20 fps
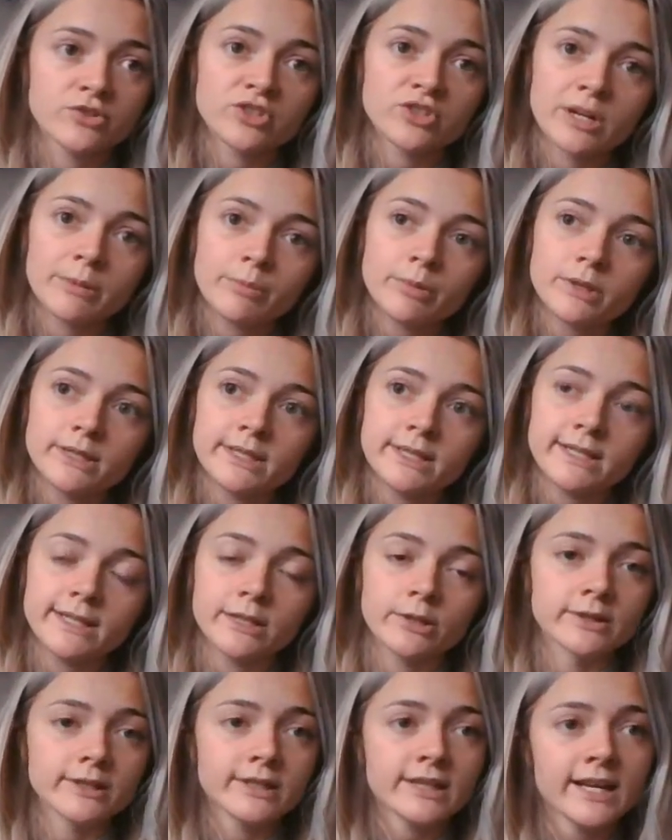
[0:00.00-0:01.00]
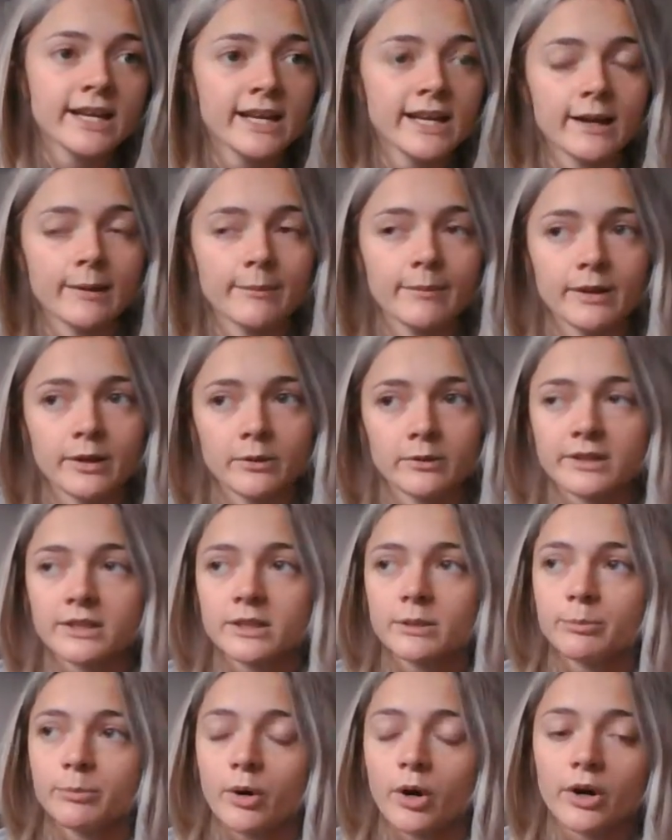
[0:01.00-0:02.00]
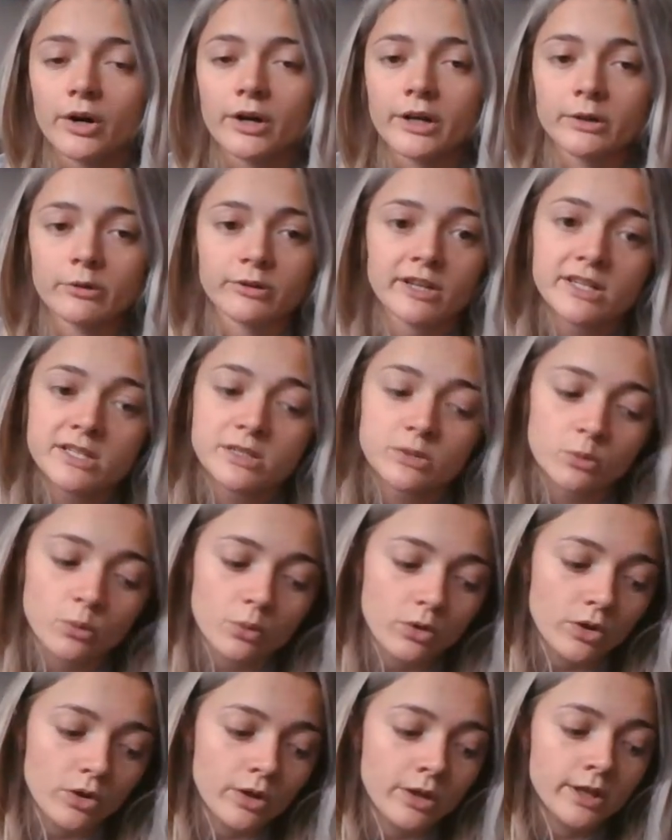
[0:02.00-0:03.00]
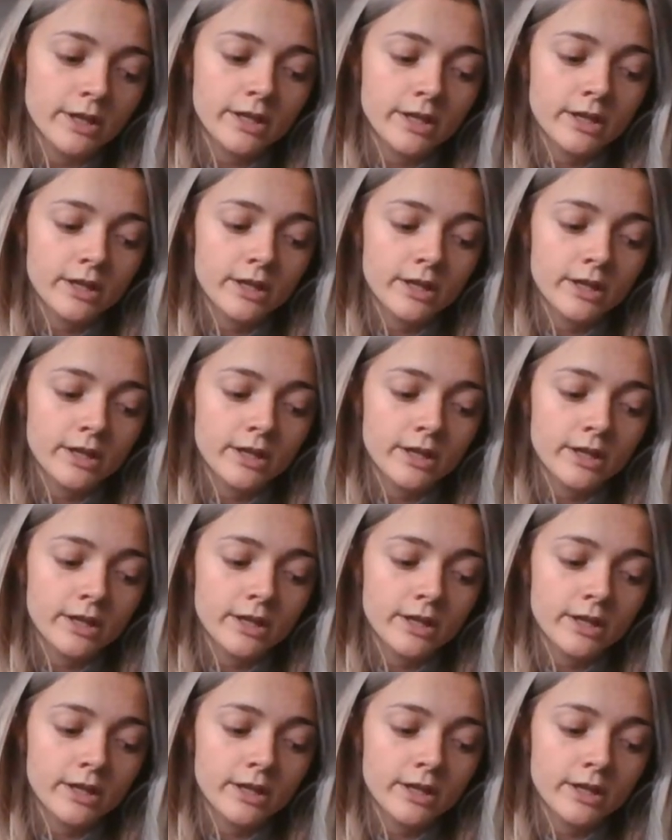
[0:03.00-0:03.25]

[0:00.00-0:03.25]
trampoline or in a hammock or at the park or at school.